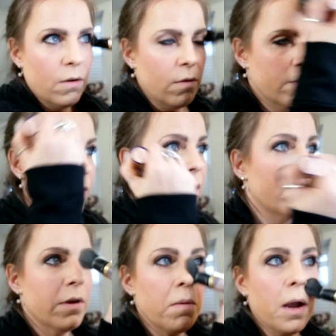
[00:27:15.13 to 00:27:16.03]
over
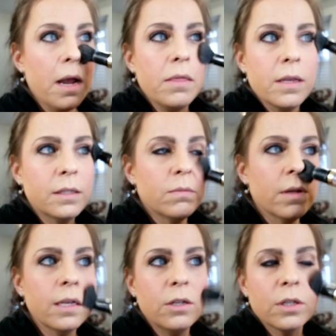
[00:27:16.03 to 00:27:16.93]
everywhere, and this
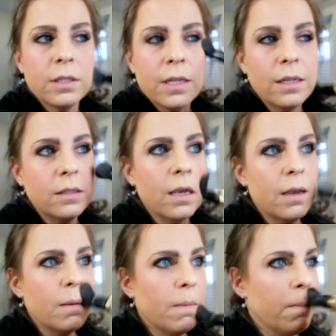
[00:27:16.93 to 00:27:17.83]
really just sets it